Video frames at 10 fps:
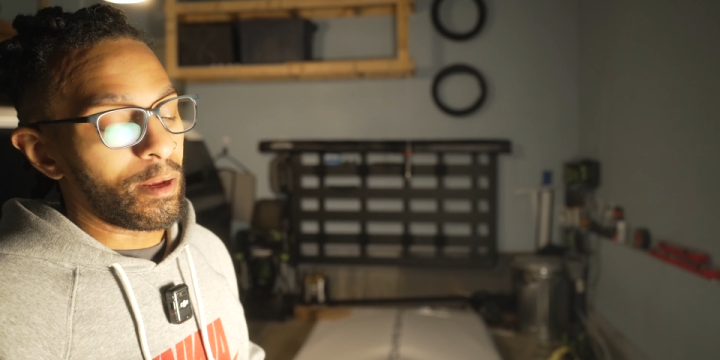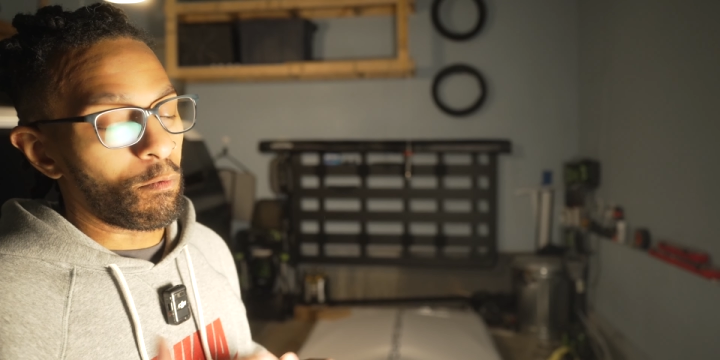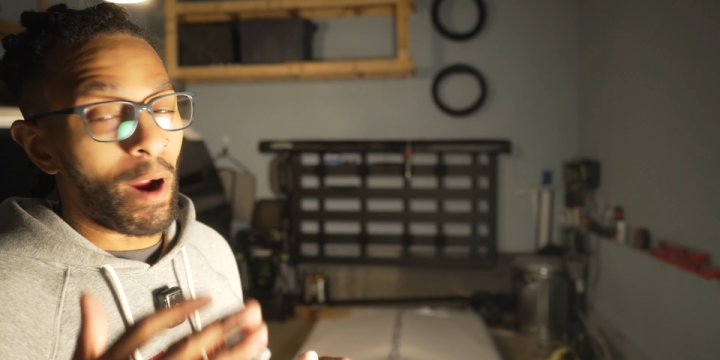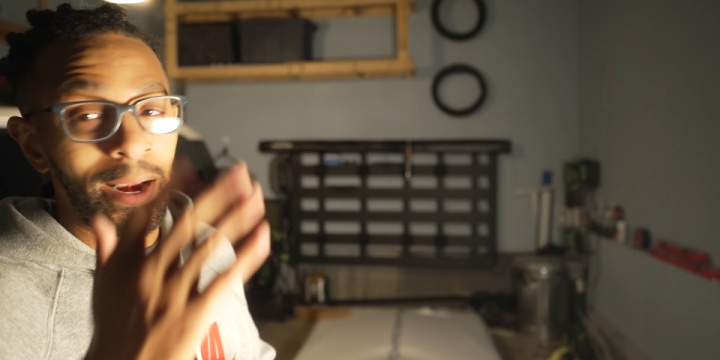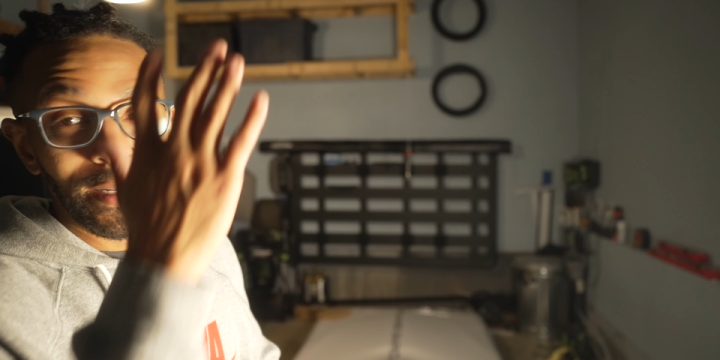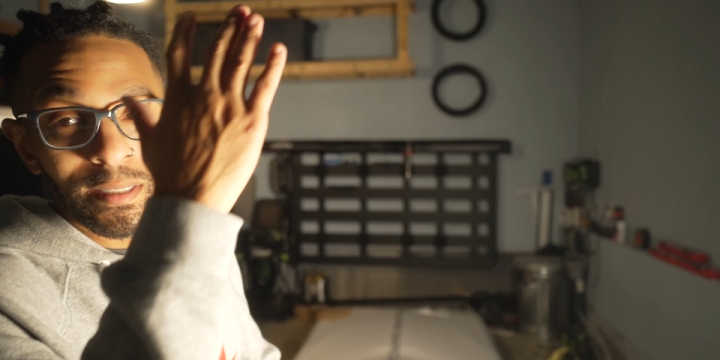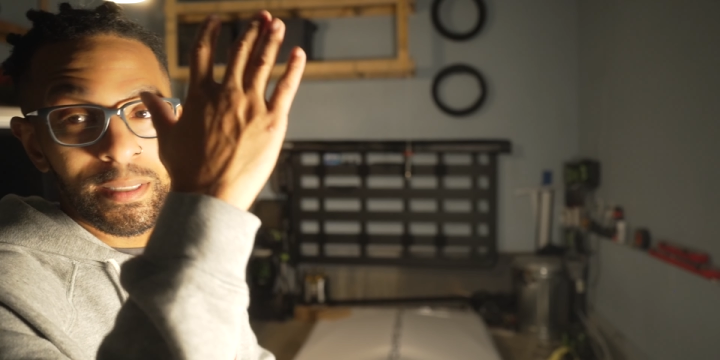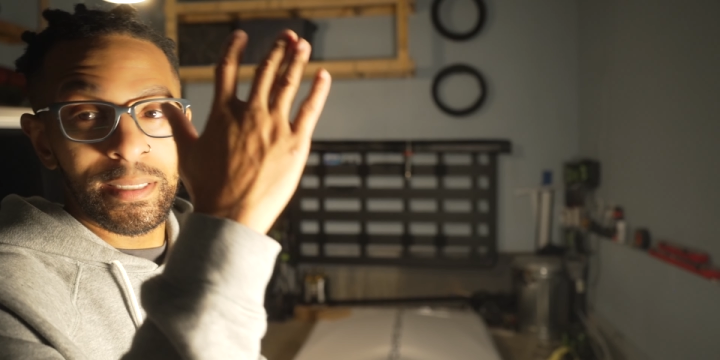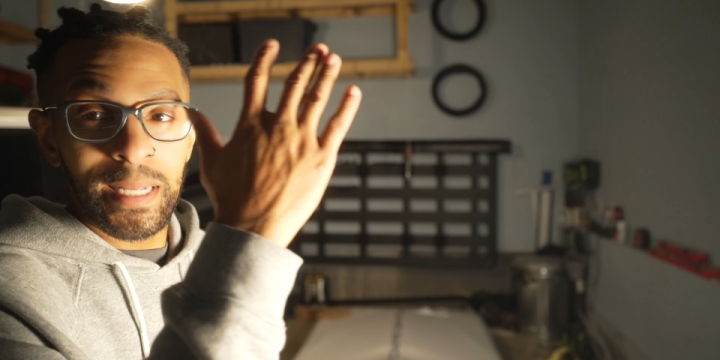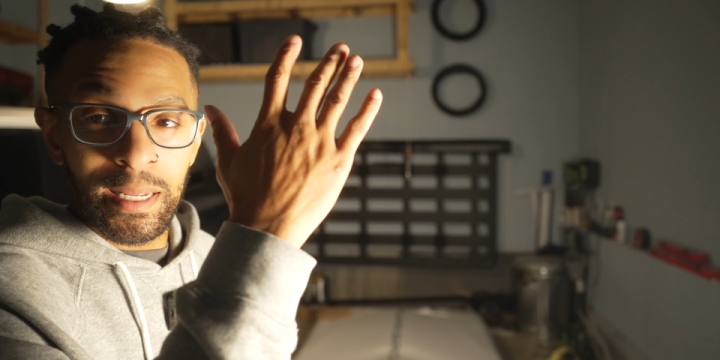right into
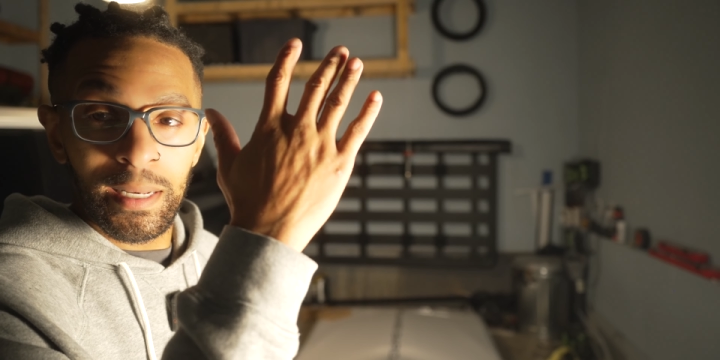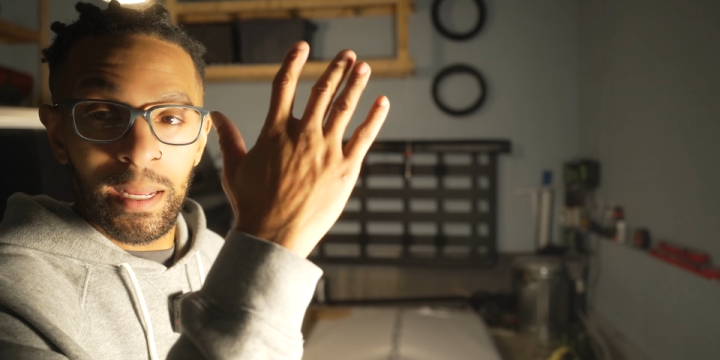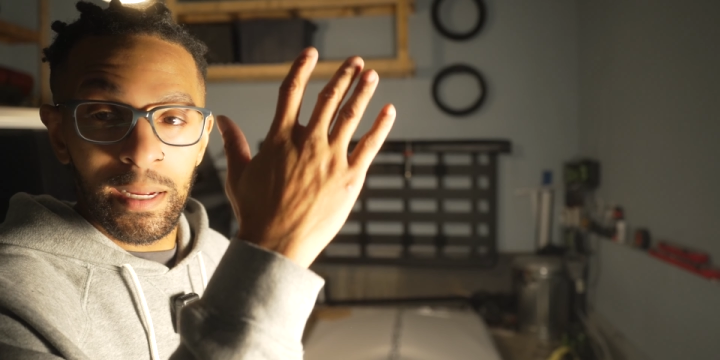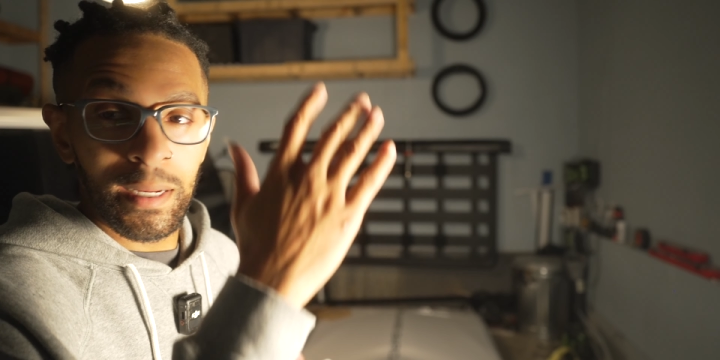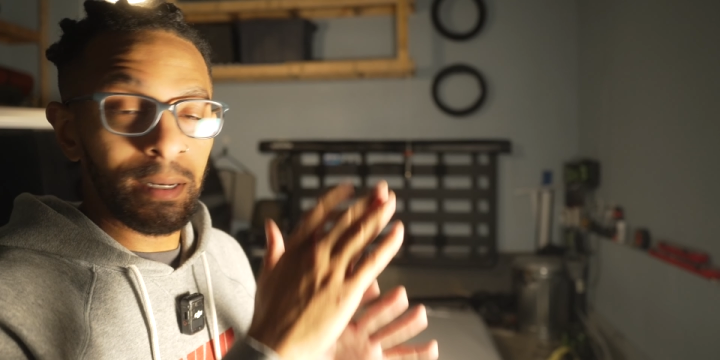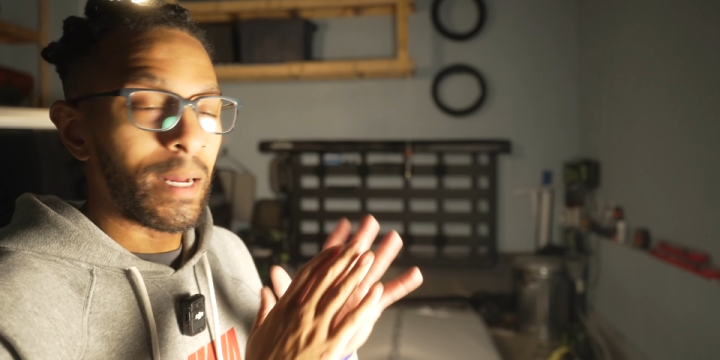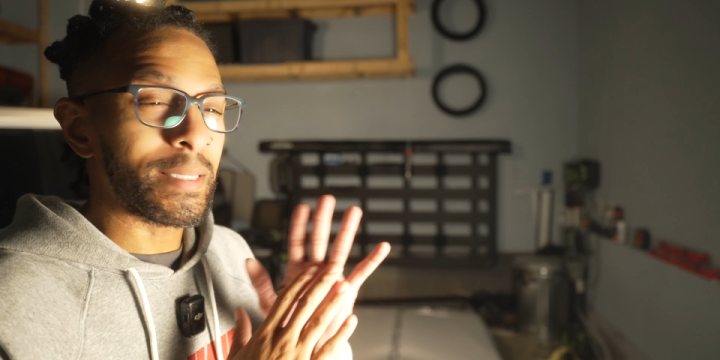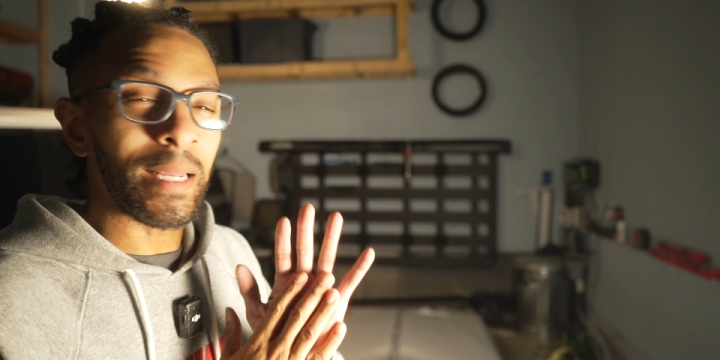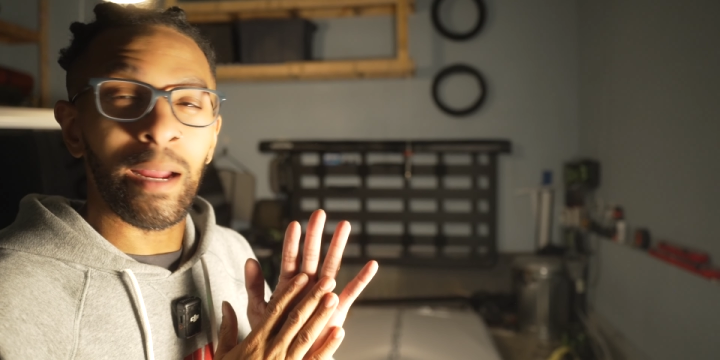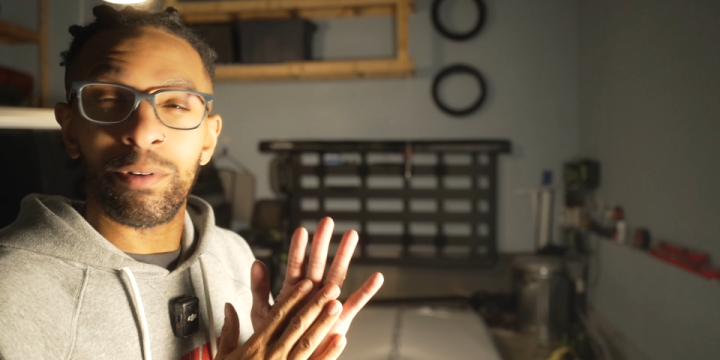the tent line, I
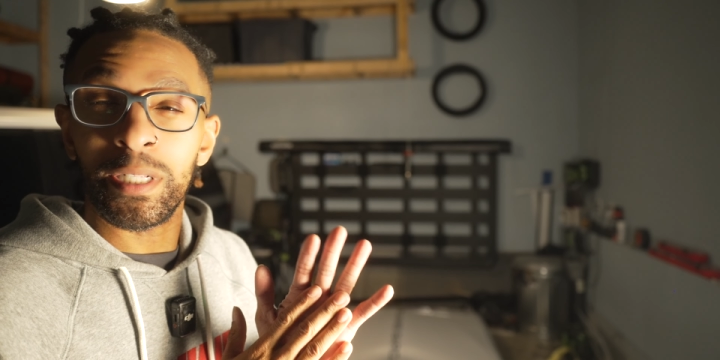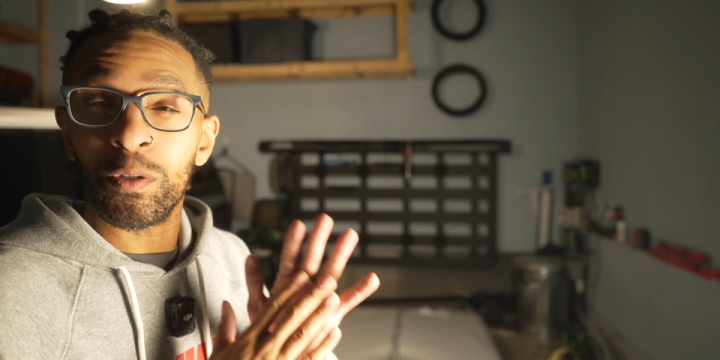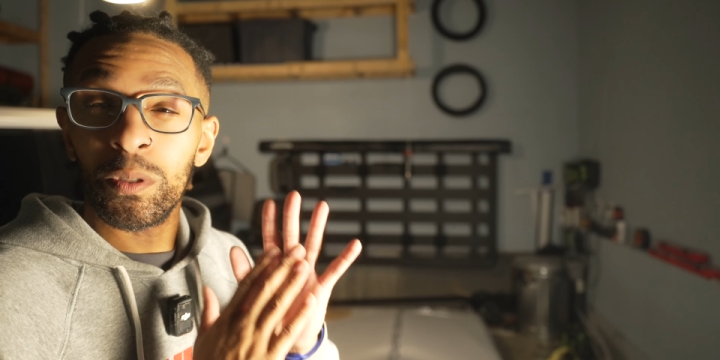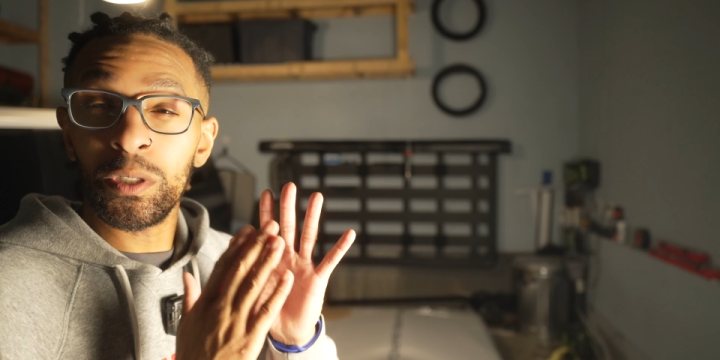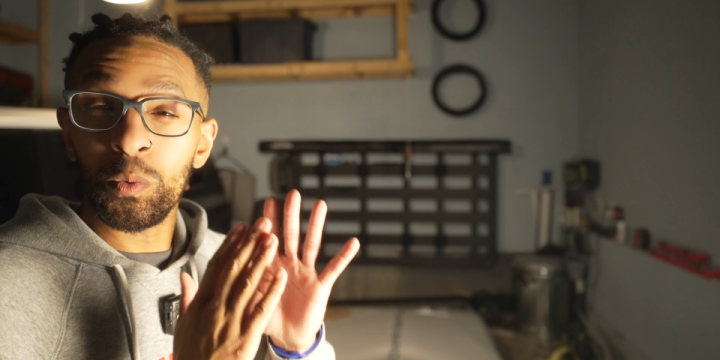think everything will look